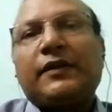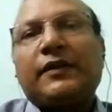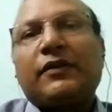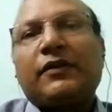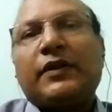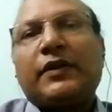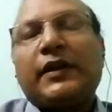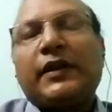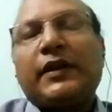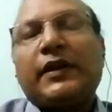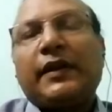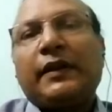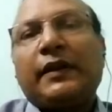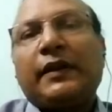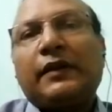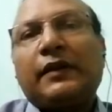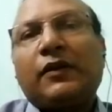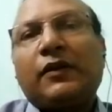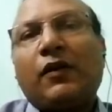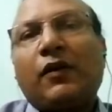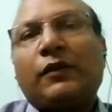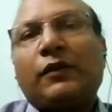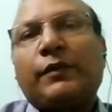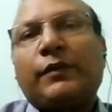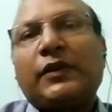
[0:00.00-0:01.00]
Okay,
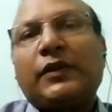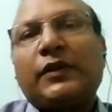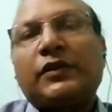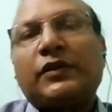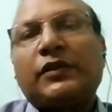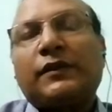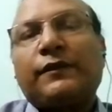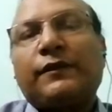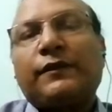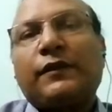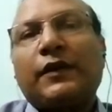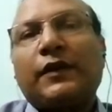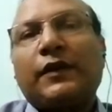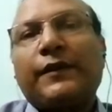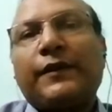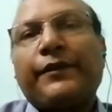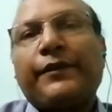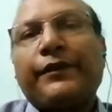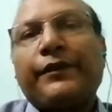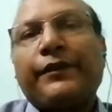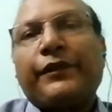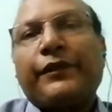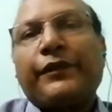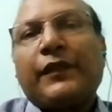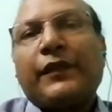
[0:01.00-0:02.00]
not much of
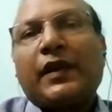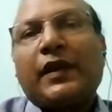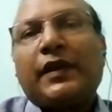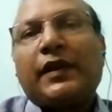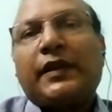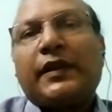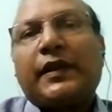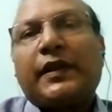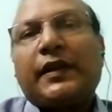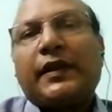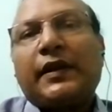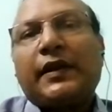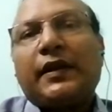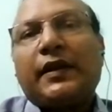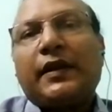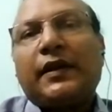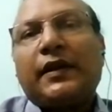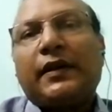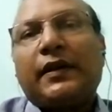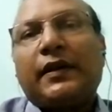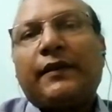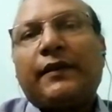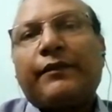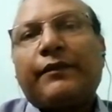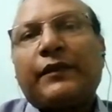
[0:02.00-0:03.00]

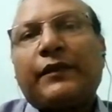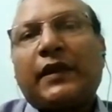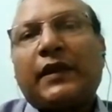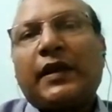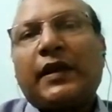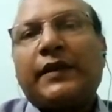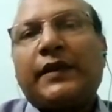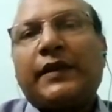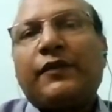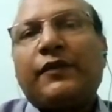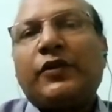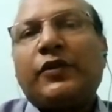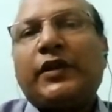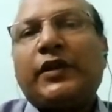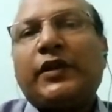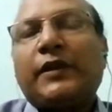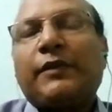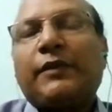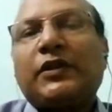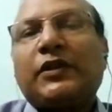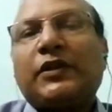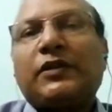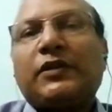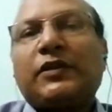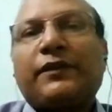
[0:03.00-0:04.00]
it won't take
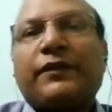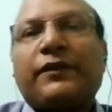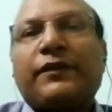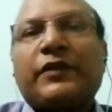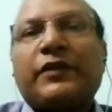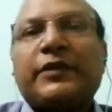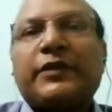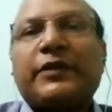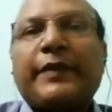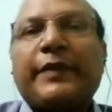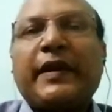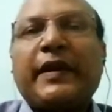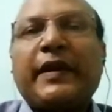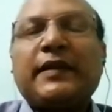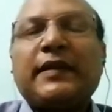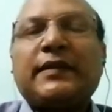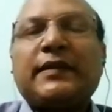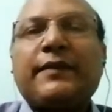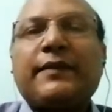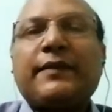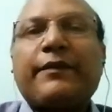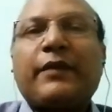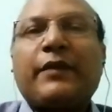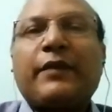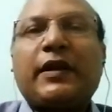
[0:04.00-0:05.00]
much space,
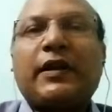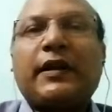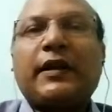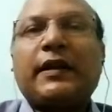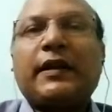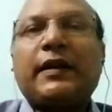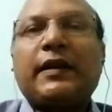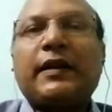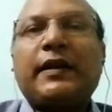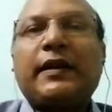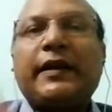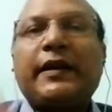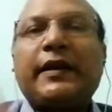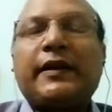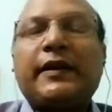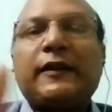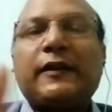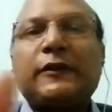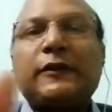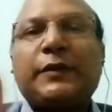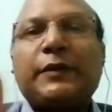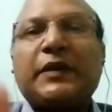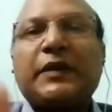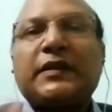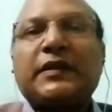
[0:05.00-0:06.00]
but a little
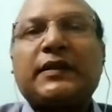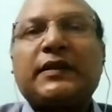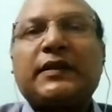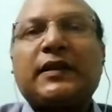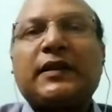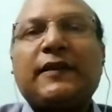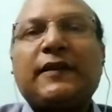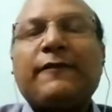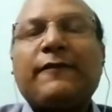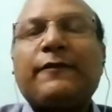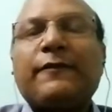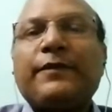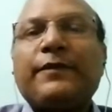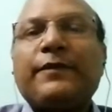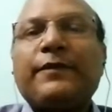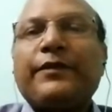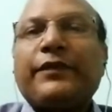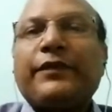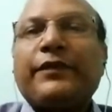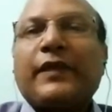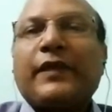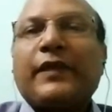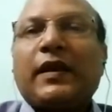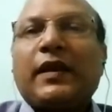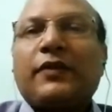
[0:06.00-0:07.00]
space is enough
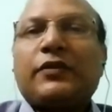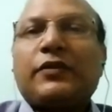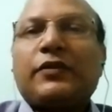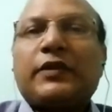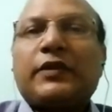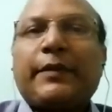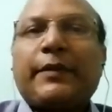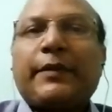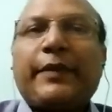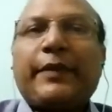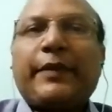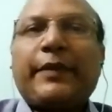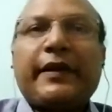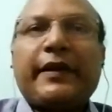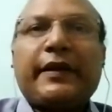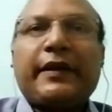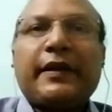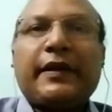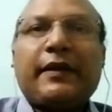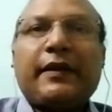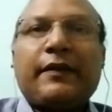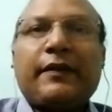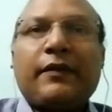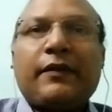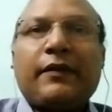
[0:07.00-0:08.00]
to separate
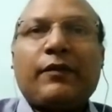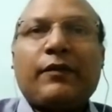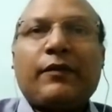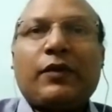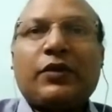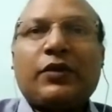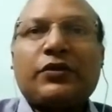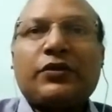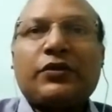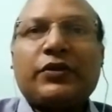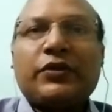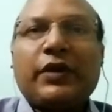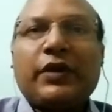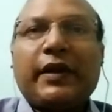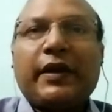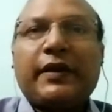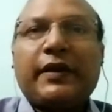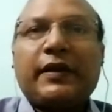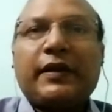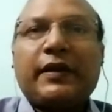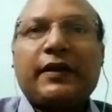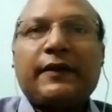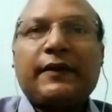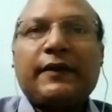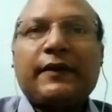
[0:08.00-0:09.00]
the positive and
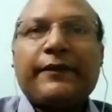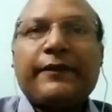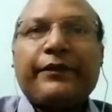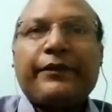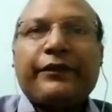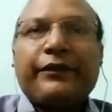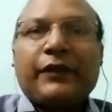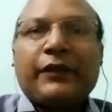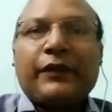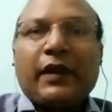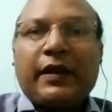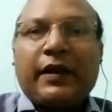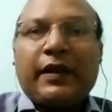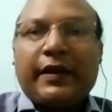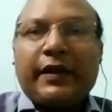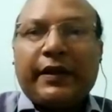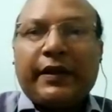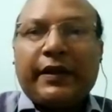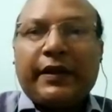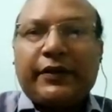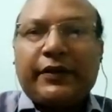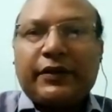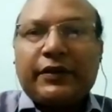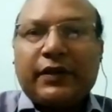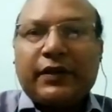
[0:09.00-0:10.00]

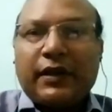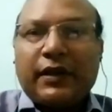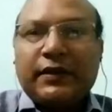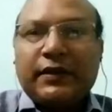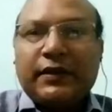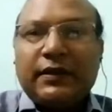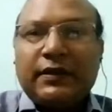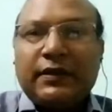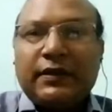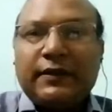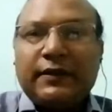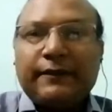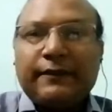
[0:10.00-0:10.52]
negative charges.